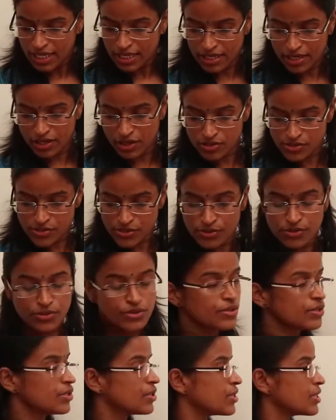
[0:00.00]
And also
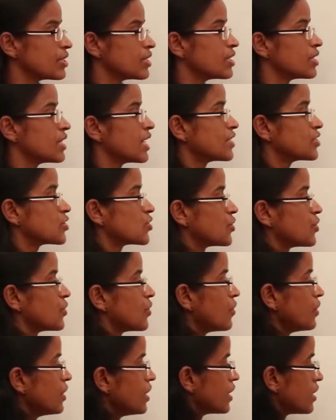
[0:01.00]
they should
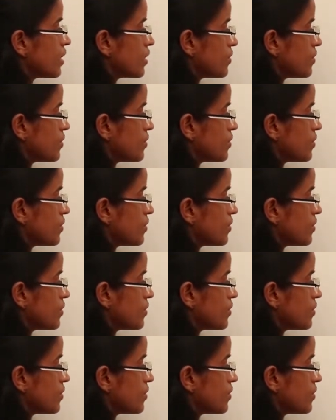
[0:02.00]
not